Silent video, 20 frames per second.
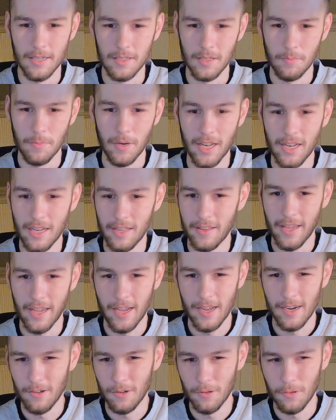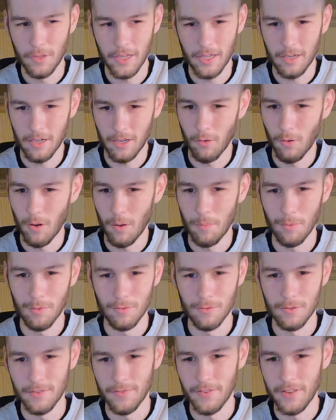Depending on the ammo, they can go
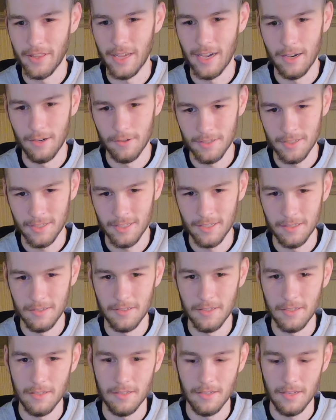upwards of $1,000.